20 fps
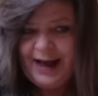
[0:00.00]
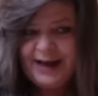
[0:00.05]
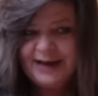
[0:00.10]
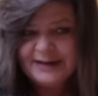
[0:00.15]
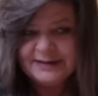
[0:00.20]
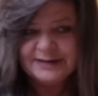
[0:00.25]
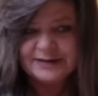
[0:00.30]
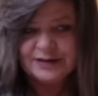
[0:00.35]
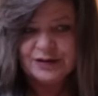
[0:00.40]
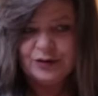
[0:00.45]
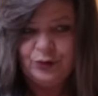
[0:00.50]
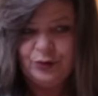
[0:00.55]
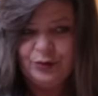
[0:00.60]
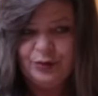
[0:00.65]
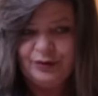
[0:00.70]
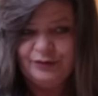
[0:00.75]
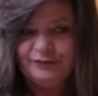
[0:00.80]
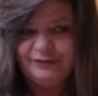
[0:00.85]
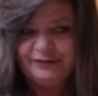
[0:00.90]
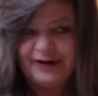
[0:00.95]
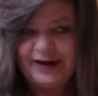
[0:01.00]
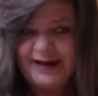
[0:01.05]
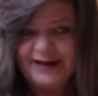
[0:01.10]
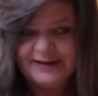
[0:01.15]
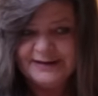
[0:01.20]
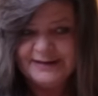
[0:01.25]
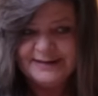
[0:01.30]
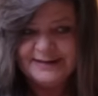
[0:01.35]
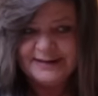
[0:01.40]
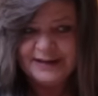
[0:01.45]
school
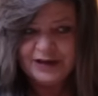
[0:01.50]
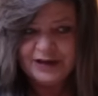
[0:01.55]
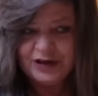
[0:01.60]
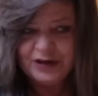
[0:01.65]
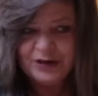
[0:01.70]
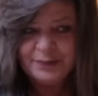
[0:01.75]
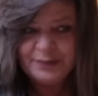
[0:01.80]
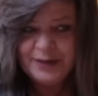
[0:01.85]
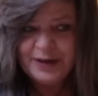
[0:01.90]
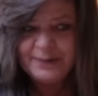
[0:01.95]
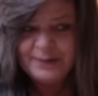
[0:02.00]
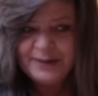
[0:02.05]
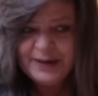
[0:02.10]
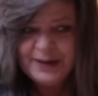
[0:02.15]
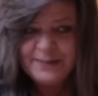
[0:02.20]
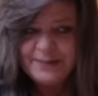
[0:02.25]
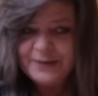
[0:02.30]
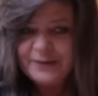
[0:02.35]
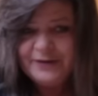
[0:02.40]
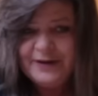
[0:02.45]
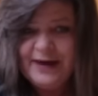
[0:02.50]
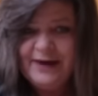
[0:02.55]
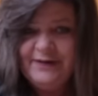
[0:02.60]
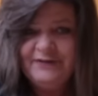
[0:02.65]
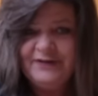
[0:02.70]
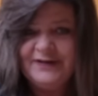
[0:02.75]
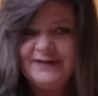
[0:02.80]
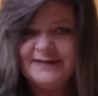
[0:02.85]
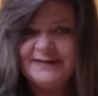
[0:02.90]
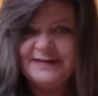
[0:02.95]
friends. It could be people you
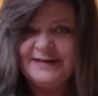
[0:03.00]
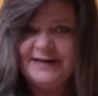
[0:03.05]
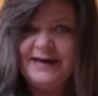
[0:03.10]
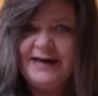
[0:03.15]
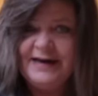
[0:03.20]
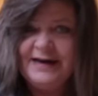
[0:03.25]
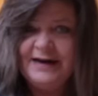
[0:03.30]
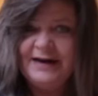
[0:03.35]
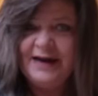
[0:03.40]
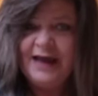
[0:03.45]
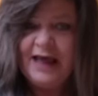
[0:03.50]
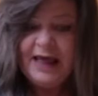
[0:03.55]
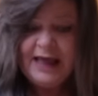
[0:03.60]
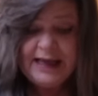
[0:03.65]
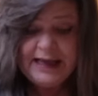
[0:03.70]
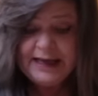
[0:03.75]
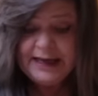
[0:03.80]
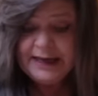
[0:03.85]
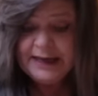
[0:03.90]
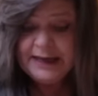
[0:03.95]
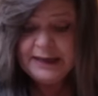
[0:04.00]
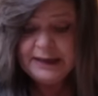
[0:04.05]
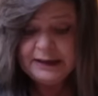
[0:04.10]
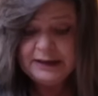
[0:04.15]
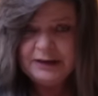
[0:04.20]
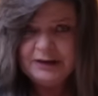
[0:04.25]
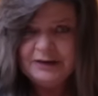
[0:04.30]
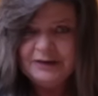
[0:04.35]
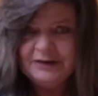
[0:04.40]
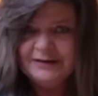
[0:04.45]
haven't seen in a
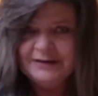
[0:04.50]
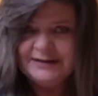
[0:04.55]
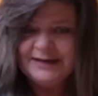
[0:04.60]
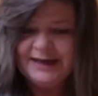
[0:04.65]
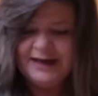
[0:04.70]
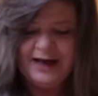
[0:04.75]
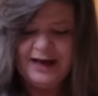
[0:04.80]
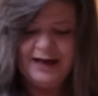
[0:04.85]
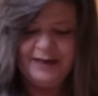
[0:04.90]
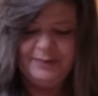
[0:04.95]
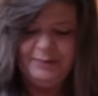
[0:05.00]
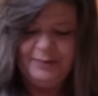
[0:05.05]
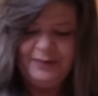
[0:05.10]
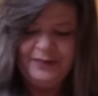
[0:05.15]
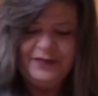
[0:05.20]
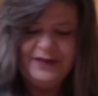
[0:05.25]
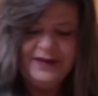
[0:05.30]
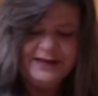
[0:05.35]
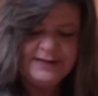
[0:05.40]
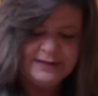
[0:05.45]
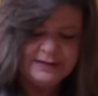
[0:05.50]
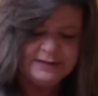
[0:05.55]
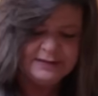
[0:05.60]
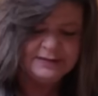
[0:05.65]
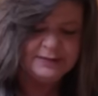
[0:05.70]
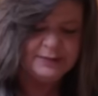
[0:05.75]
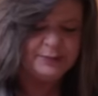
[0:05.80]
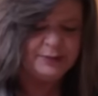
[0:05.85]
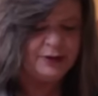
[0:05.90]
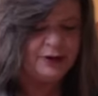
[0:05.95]
long time. This is
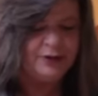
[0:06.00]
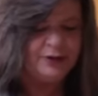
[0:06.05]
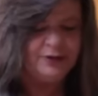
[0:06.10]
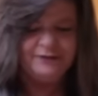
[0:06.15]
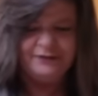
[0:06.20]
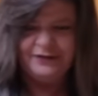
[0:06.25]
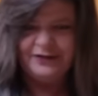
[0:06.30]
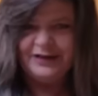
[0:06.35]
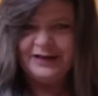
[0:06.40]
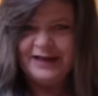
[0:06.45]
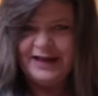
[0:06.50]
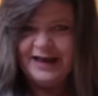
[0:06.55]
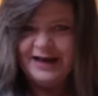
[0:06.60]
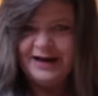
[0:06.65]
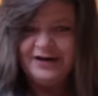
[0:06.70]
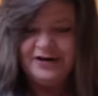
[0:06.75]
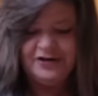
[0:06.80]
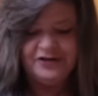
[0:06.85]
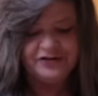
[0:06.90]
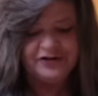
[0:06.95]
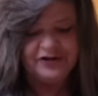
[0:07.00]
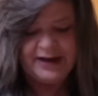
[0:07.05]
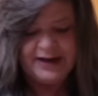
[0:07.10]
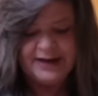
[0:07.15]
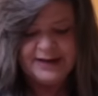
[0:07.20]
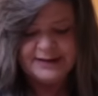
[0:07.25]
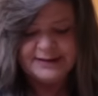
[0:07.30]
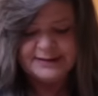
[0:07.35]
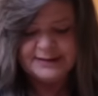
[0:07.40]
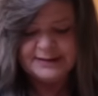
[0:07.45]
a beautiful energy.
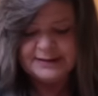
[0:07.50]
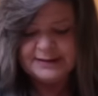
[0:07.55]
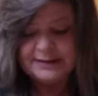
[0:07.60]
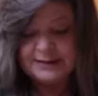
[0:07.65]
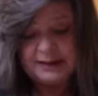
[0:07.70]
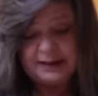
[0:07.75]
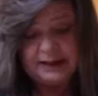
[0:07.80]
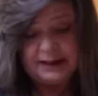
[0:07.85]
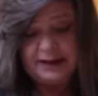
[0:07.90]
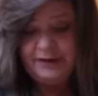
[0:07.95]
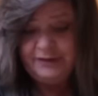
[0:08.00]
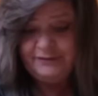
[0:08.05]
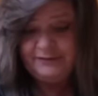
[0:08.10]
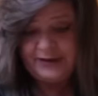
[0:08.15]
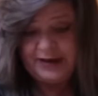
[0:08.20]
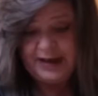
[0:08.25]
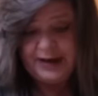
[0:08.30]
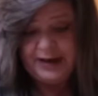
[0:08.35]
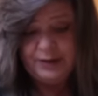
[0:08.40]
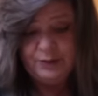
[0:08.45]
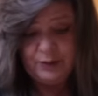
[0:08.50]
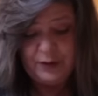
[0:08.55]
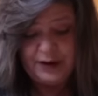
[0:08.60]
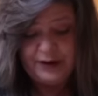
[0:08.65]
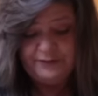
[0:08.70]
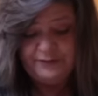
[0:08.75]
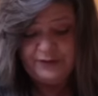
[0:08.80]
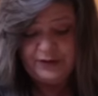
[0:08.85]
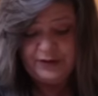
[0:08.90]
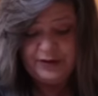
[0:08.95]
It's clarifying what
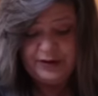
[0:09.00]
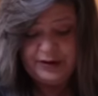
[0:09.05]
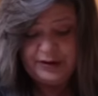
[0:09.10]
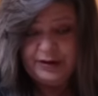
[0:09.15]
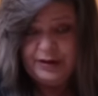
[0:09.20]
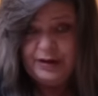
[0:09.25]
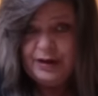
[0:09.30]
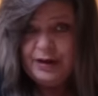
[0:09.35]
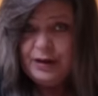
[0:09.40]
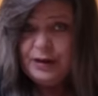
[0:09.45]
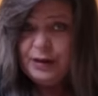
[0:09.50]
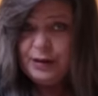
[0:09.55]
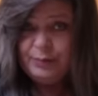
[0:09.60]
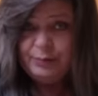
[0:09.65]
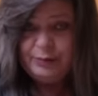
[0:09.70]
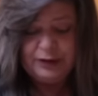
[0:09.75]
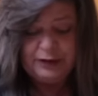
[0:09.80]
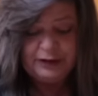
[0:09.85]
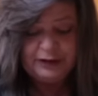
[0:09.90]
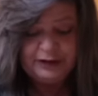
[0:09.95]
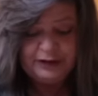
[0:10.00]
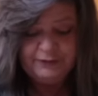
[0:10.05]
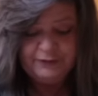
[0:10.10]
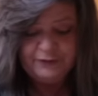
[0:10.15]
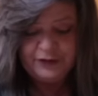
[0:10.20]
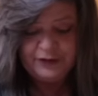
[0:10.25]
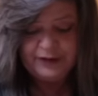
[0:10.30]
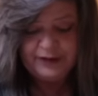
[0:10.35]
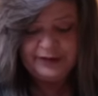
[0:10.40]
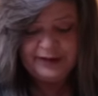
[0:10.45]
I've already pulled
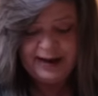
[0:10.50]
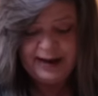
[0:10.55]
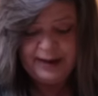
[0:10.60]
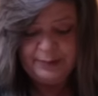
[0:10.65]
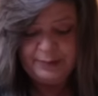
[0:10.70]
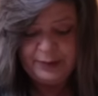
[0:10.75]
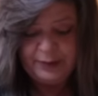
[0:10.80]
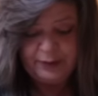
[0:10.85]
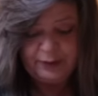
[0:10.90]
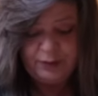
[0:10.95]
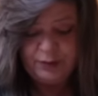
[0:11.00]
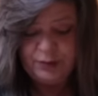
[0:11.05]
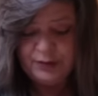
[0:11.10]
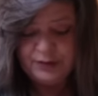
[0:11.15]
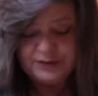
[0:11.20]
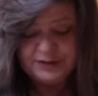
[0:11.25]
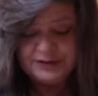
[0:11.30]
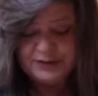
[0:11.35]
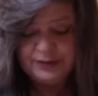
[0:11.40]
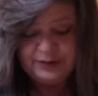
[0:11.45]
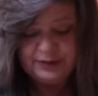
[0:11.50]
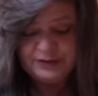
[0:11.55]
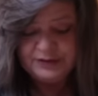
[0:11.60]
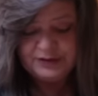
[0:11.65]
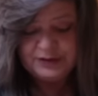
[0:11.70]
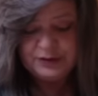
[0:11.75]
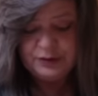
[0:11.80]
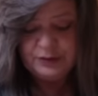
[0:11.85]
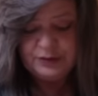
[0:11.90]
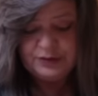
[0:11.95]
for you, Capricorn, so there's
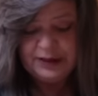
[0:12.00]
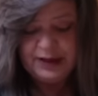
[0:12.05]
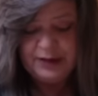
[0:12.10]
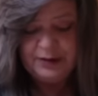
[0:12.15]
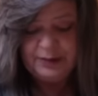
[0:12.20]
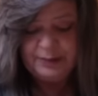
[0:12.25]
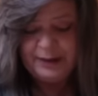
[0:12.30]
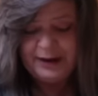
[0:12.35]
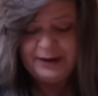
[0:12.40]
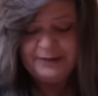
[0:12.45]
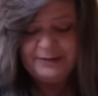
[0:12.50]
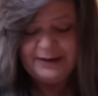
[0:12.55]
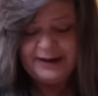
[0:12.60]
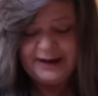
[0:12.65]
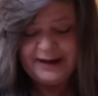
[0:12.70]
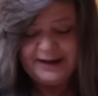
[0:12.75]
no doubt about it.